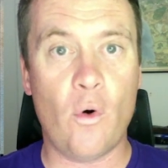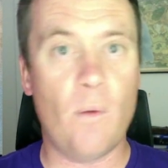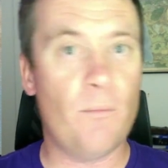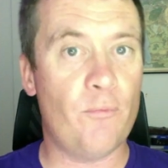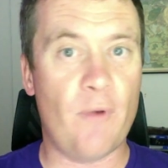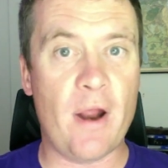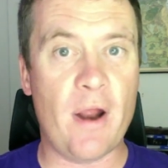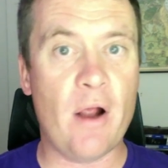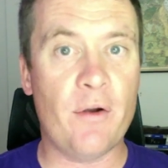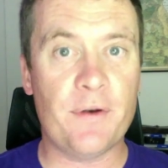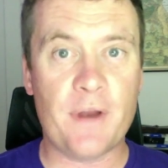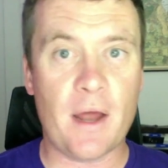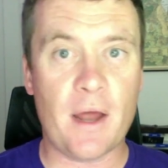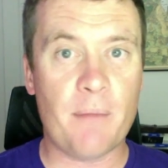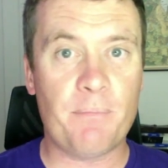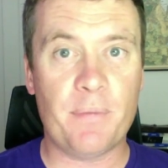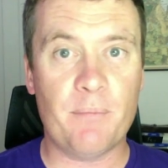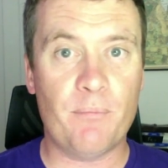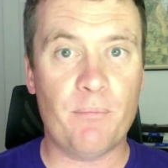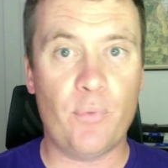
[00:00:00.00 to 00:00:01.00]
round
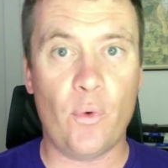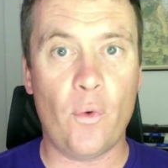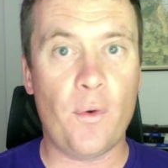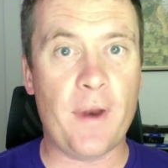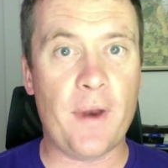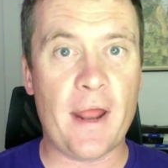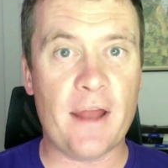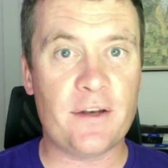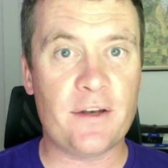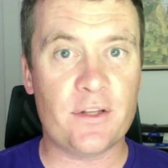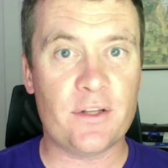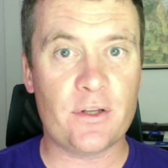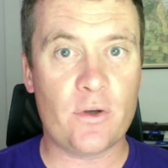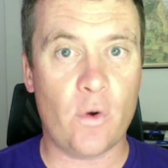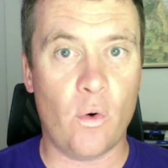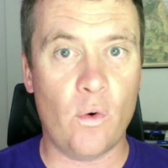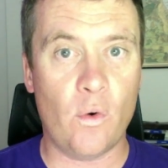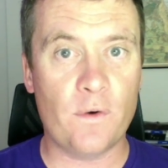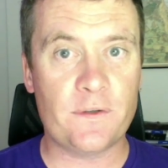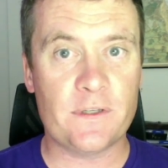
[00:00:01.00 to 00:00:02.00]
up, and brought out to the
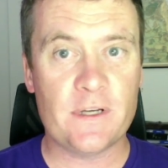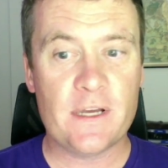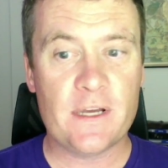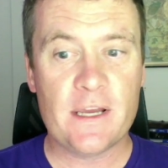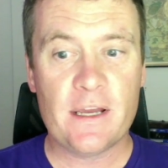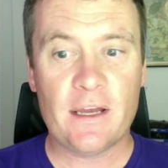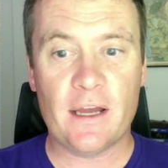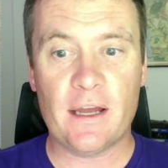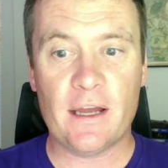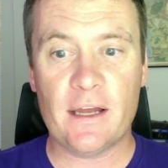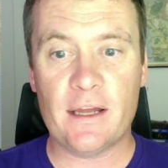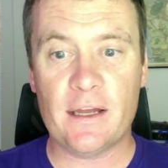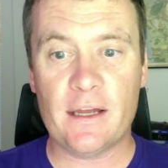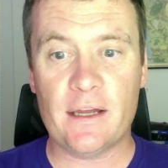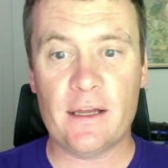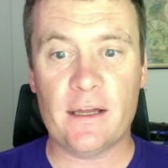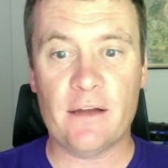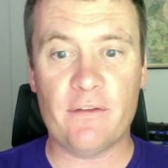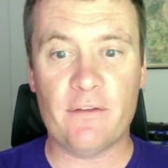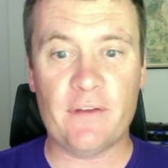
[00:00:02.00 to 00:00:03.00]
court
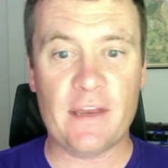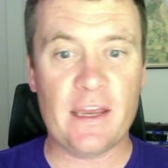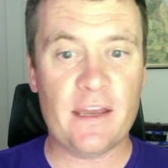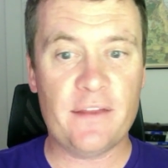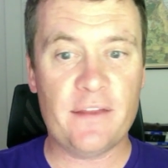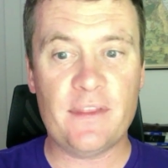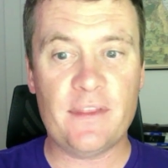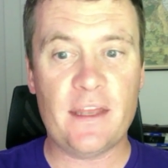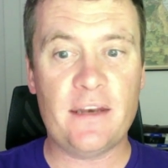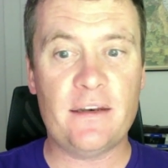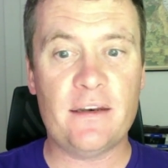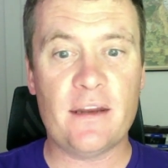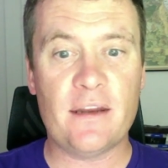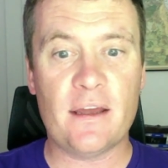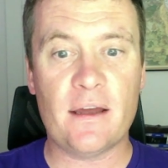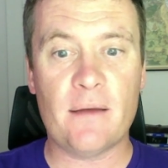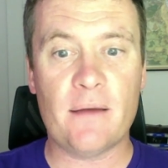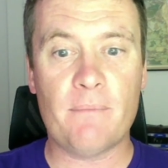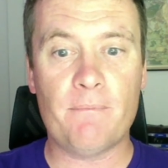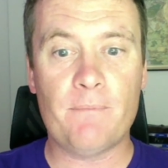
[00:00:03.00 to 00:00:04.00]
there. And
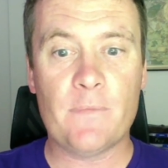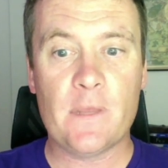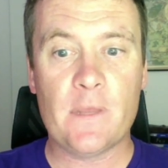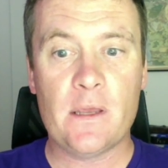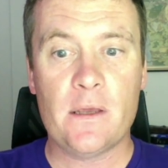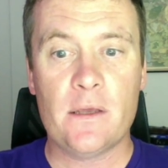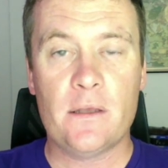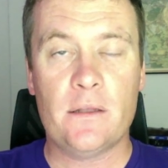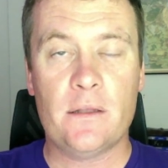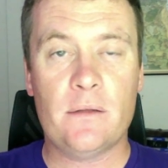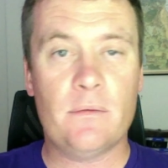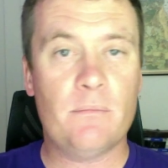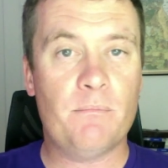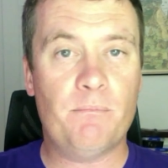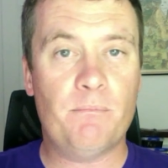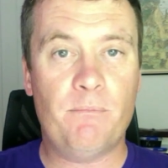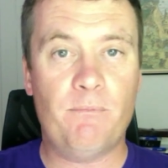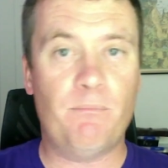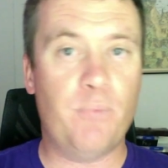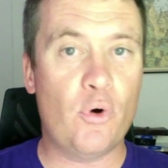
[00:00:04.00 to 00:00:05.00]
then
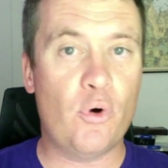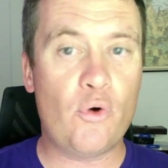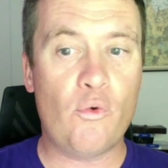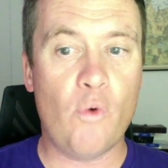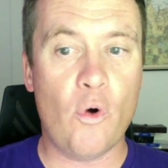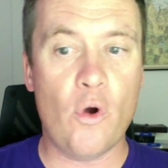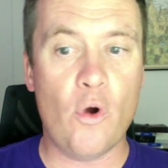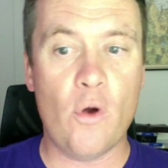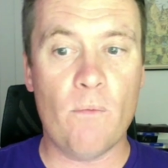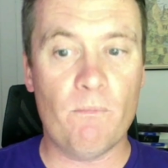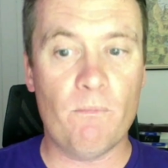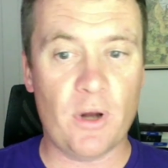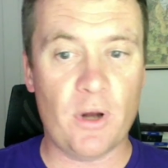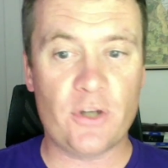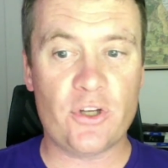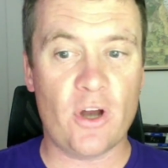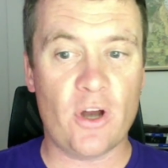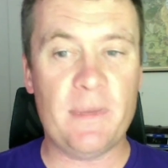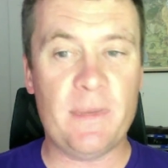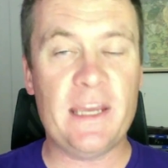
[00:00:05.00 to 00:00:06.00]
Bookworm, by the
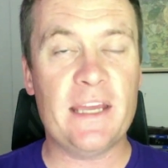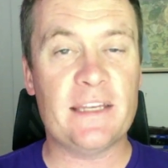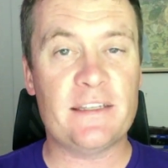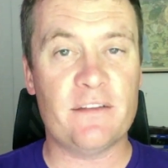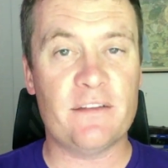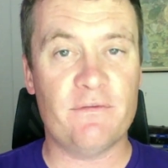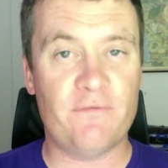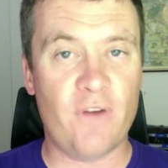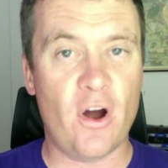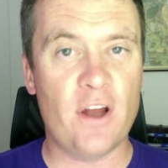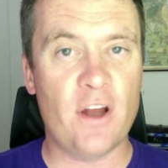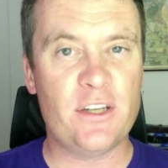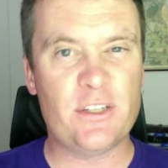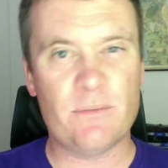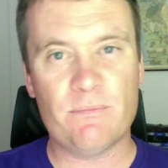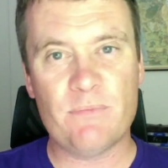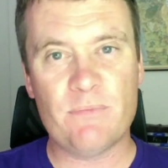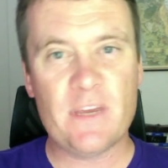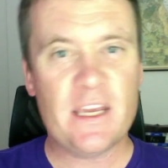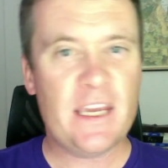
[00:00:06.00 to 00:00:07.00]
time he gets and finds
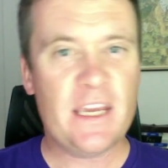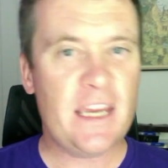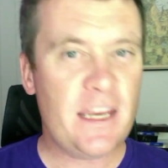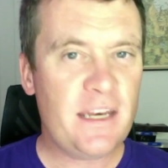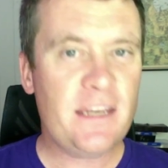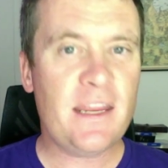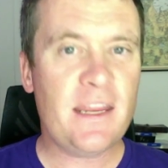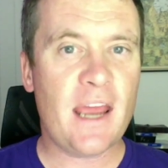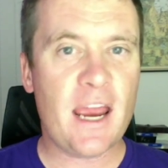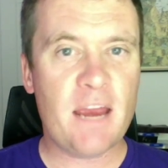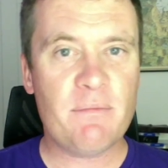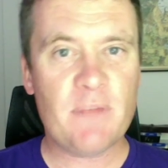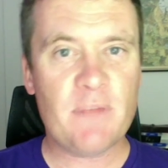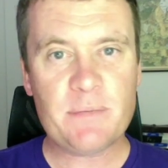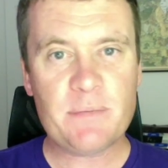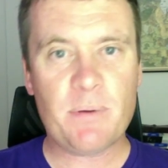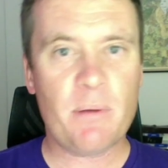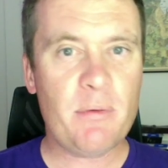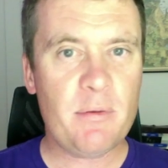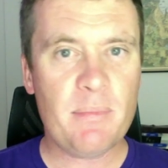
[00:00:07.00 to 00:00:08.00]
them in game, that's
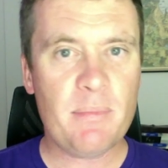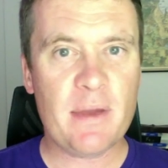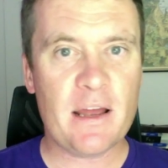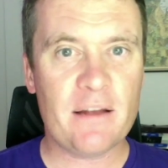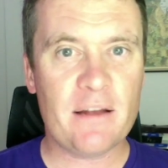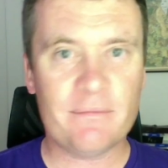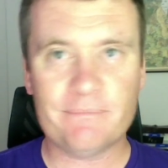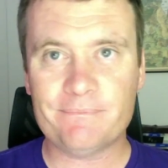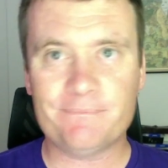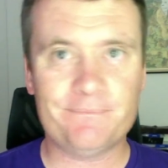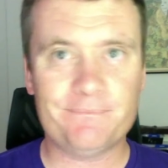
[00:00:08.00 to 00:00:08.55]
probably about.